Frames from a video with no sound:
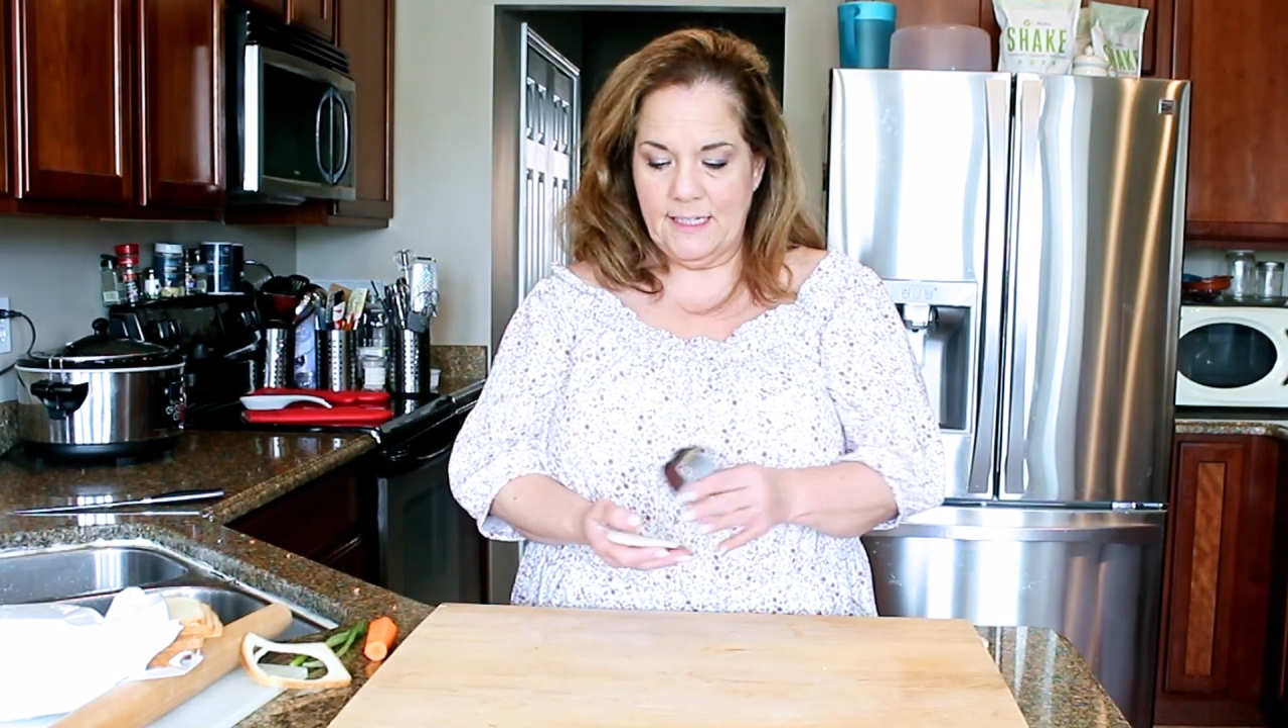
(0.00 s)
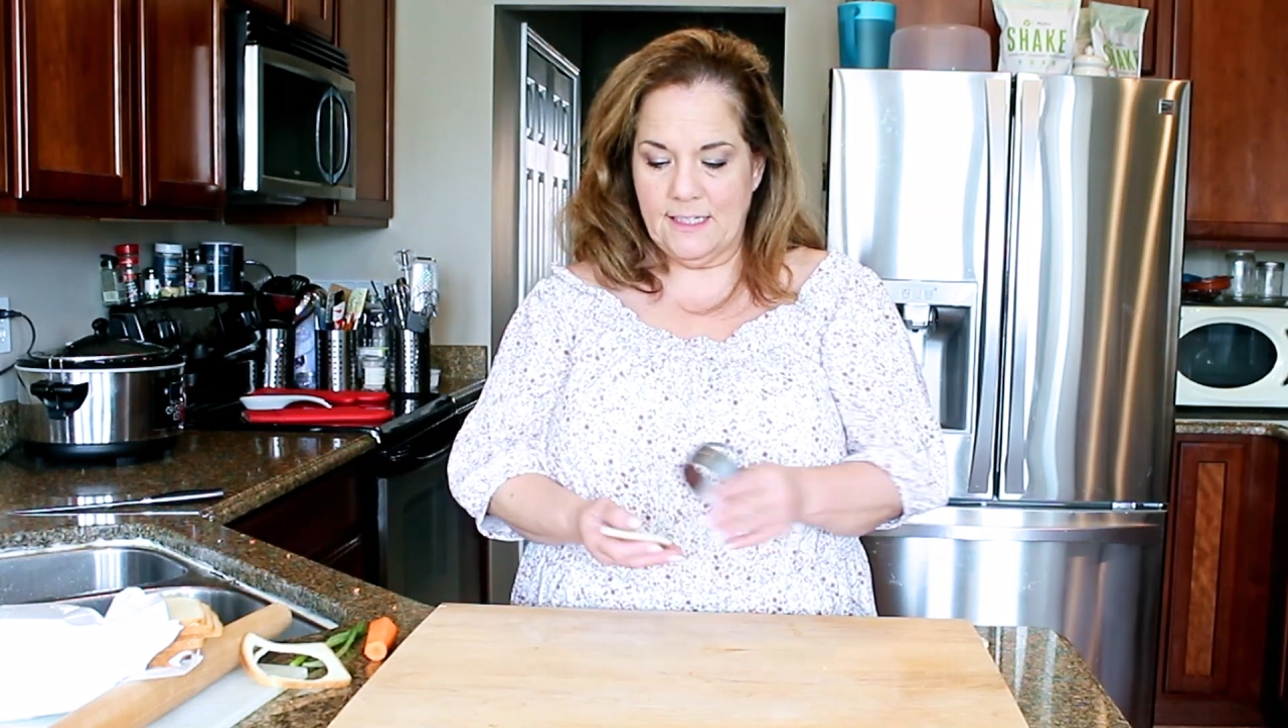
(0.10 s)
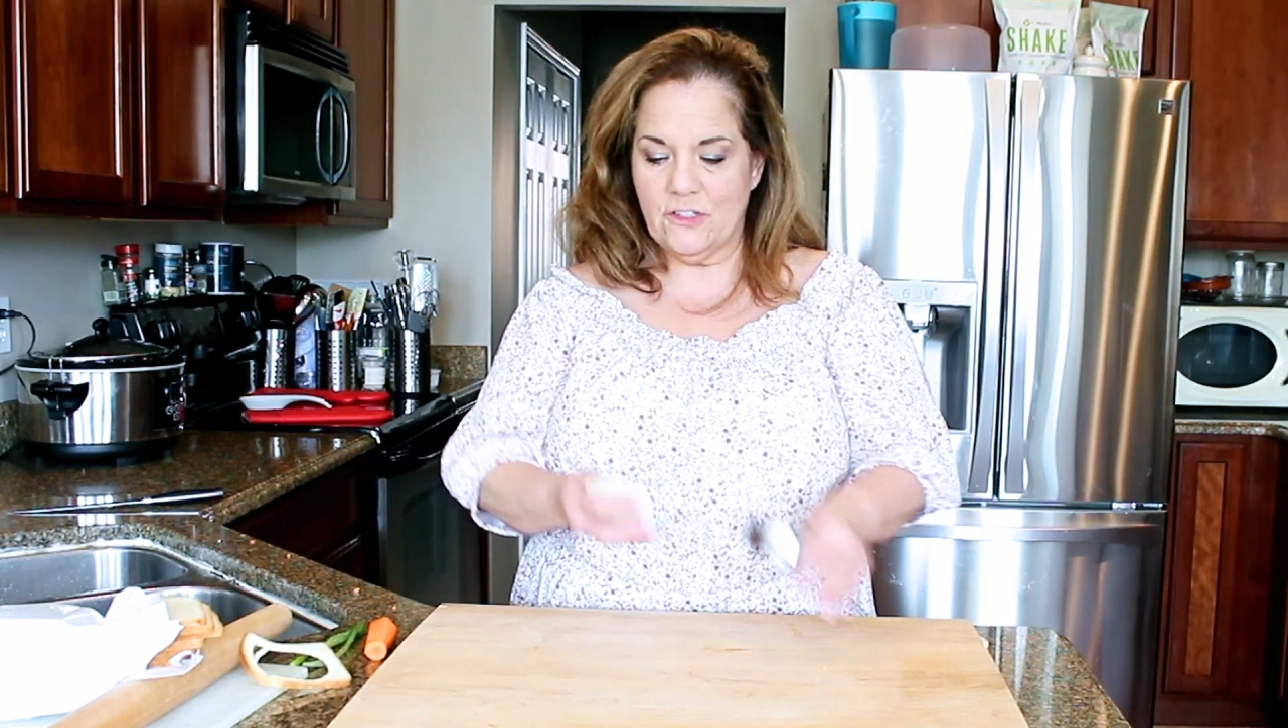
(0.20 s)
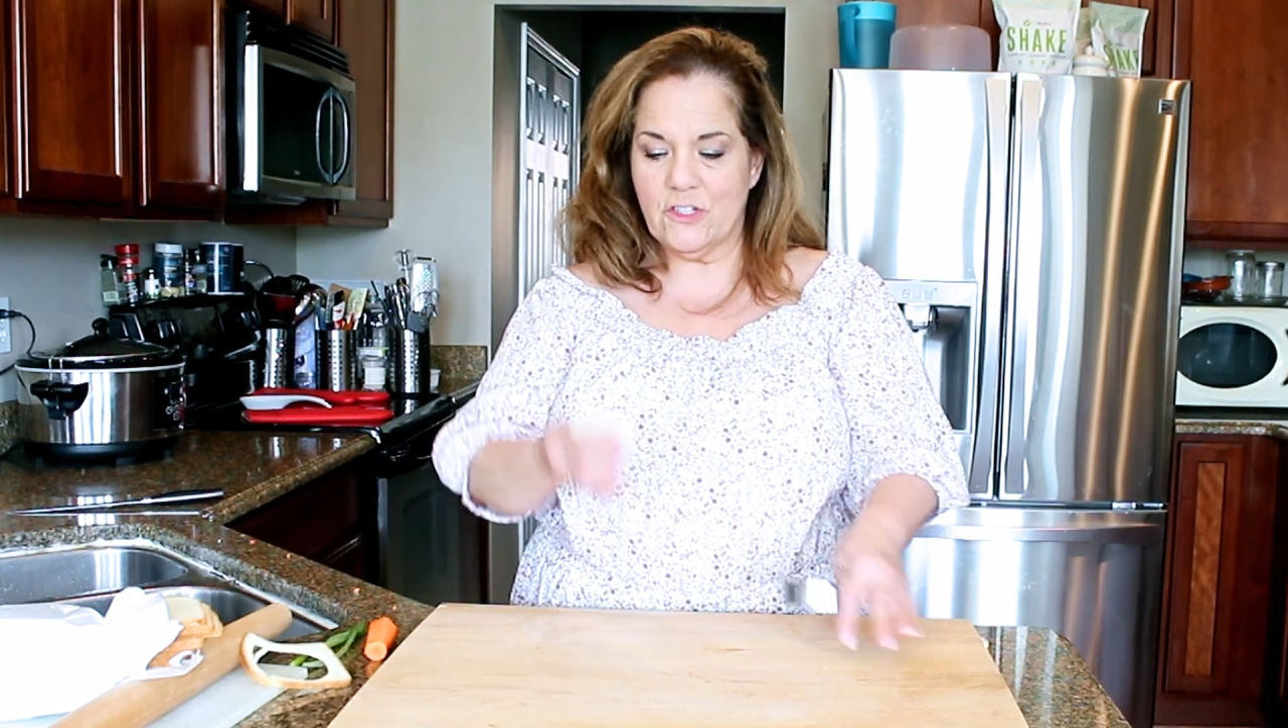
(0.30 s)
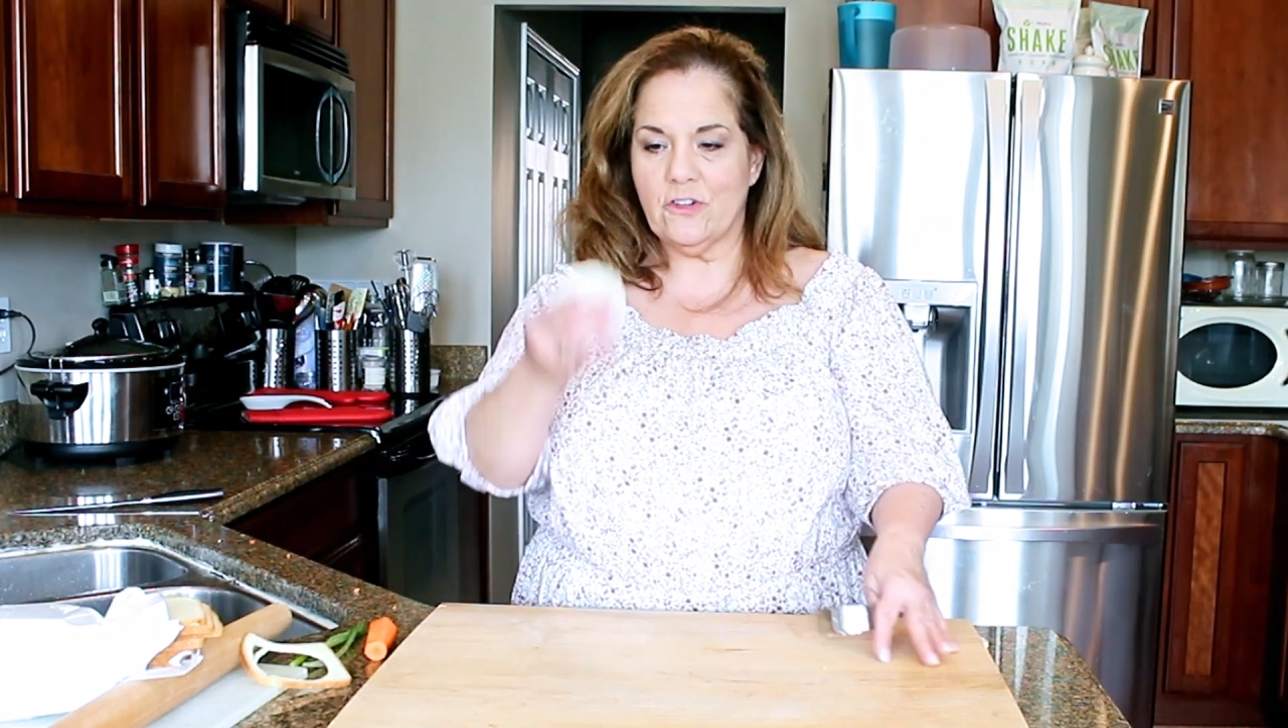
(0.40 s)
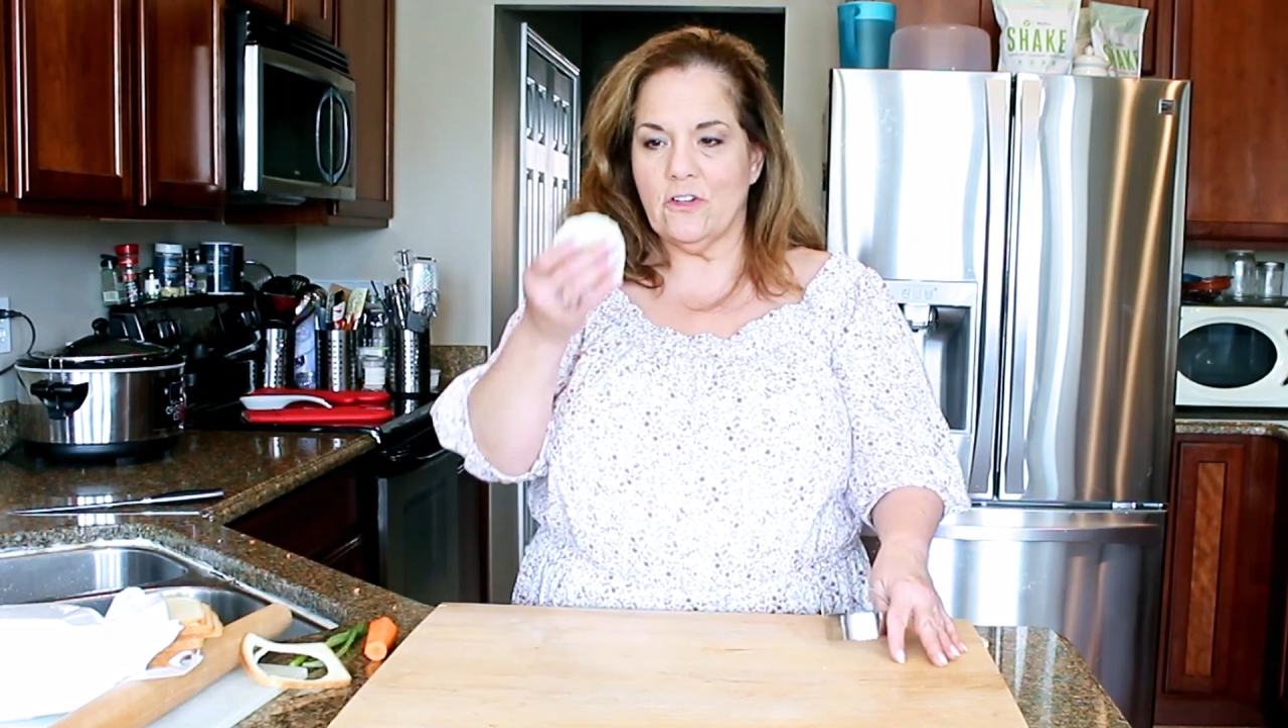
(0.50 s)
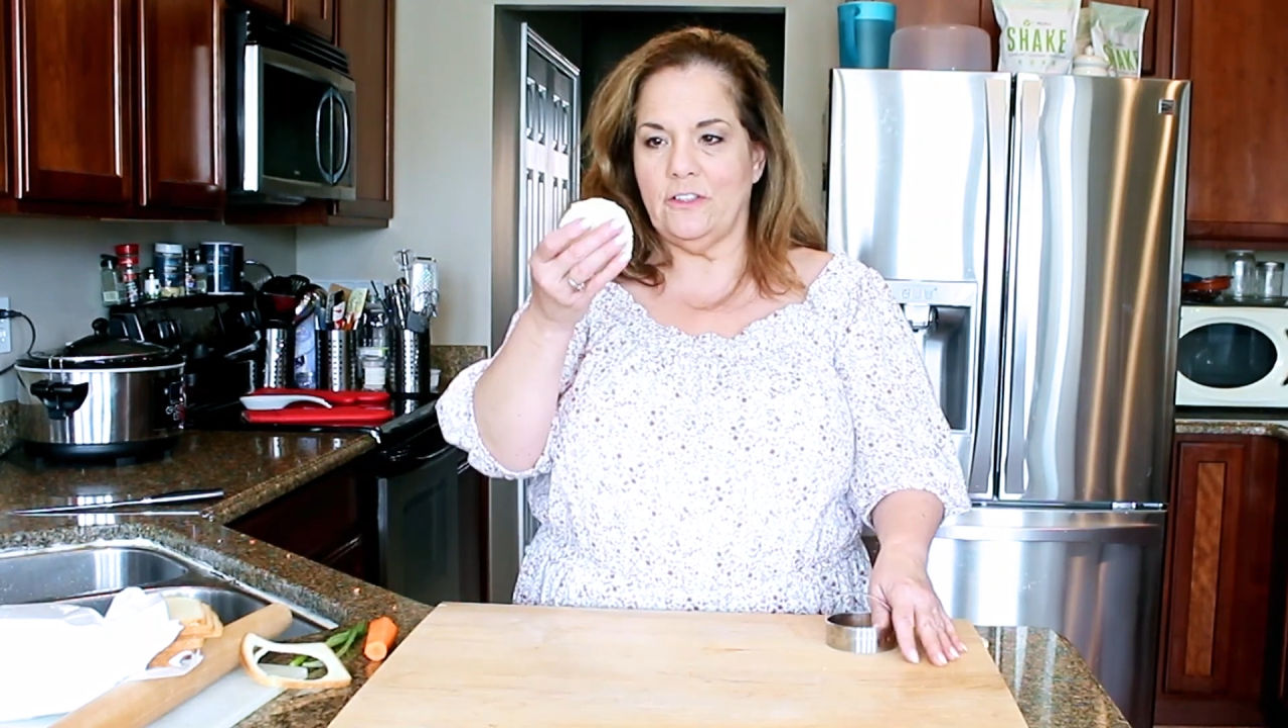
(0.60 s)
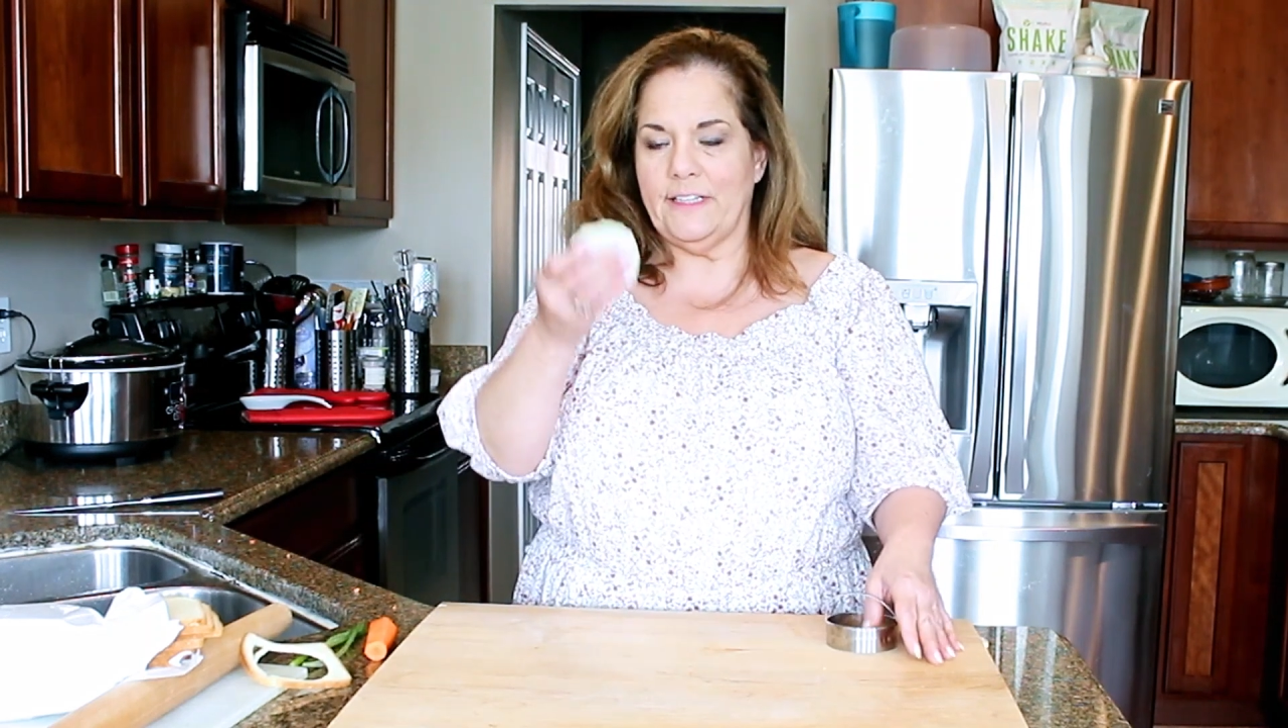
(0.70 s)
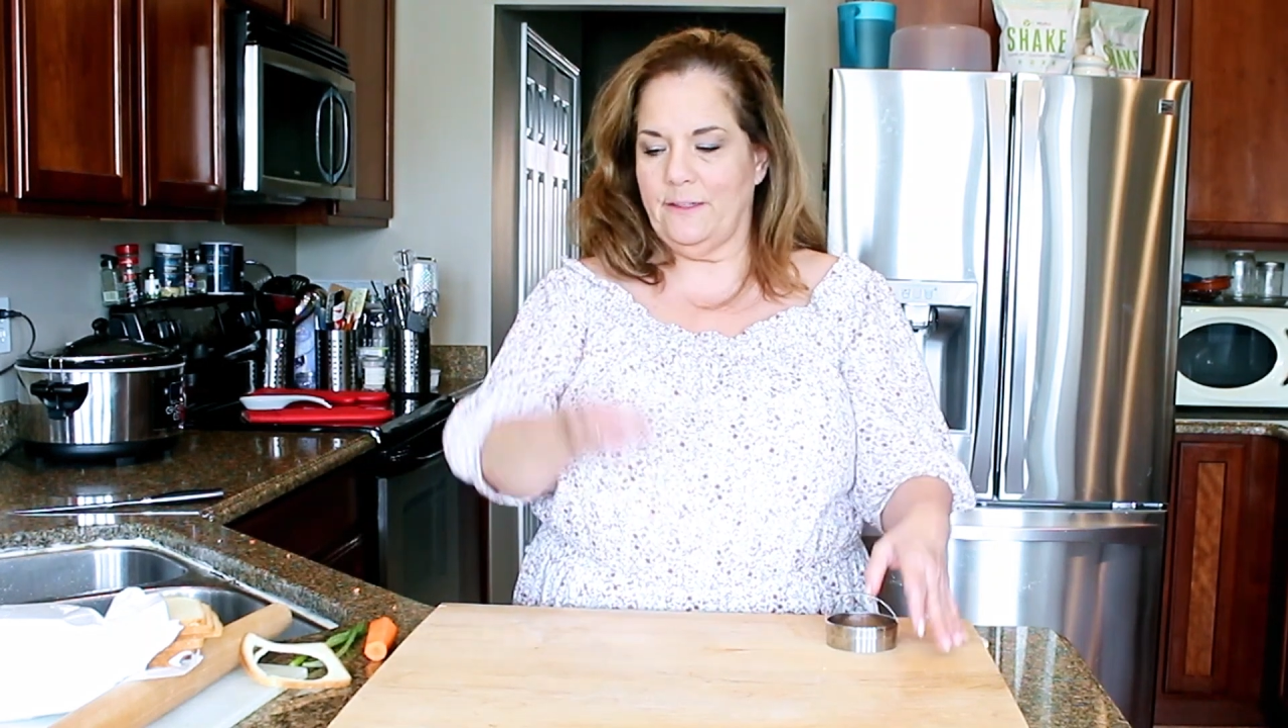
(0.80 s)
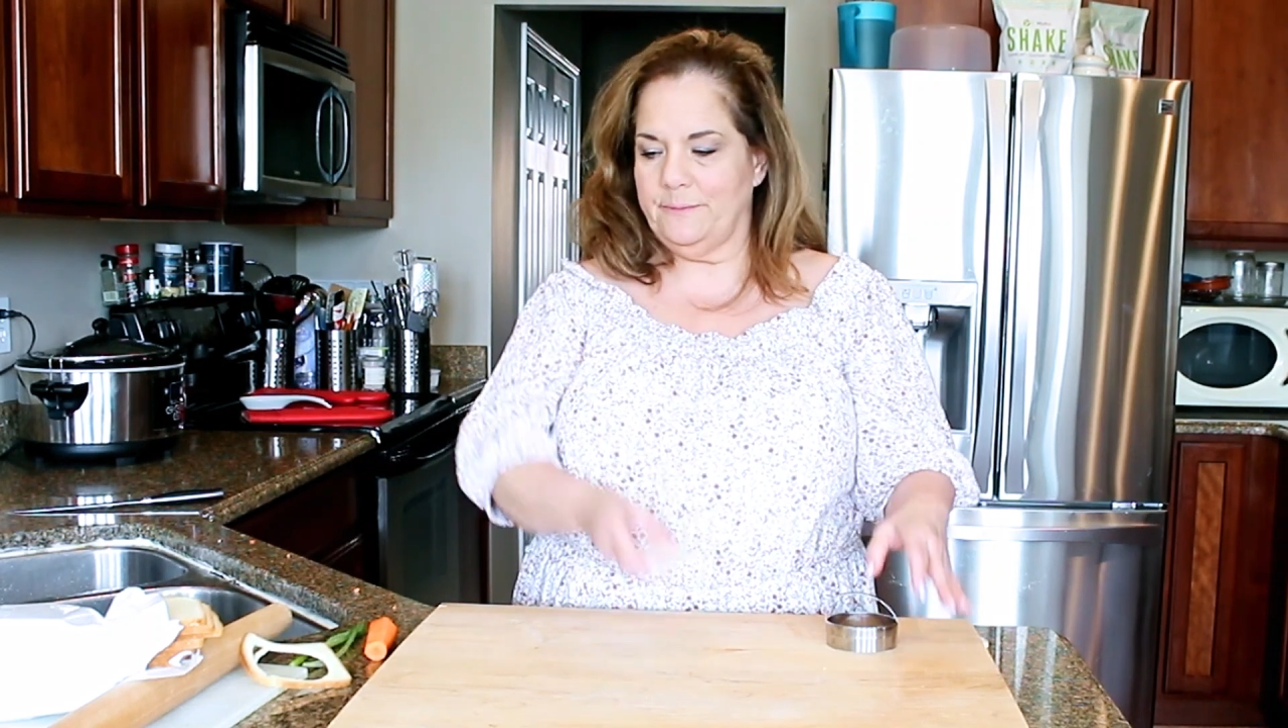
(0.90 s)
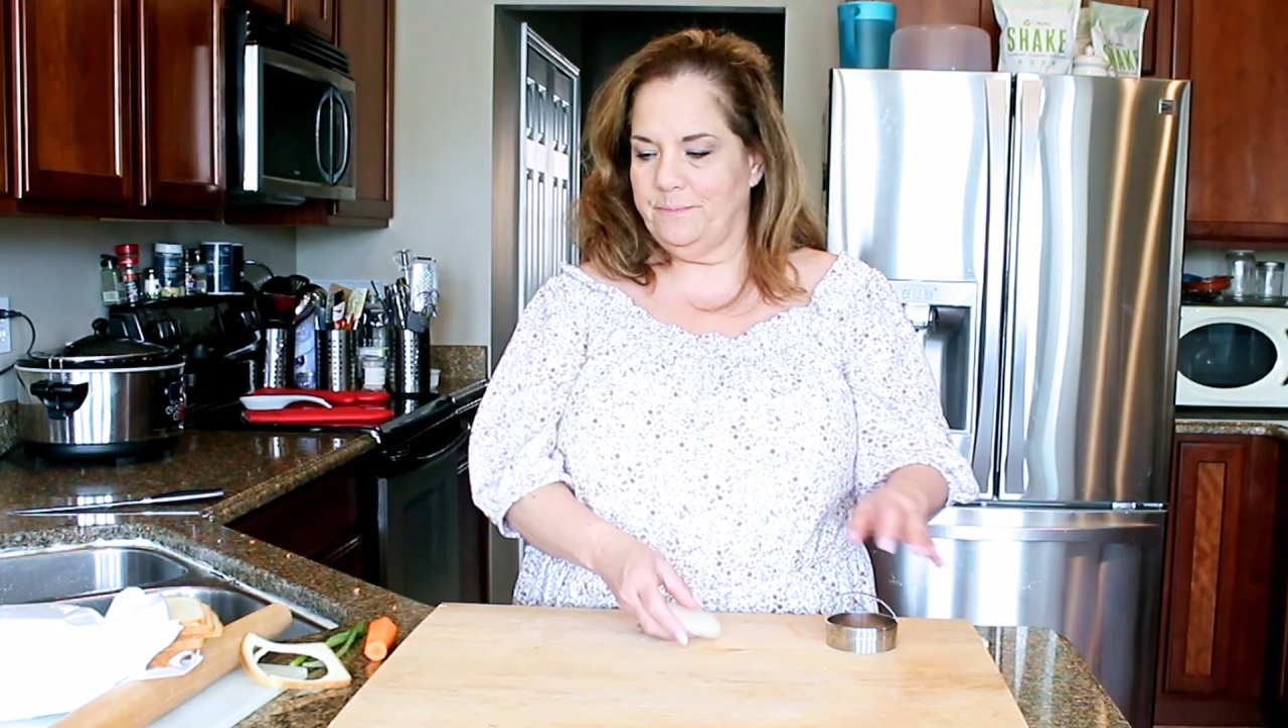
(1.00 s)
little circle now.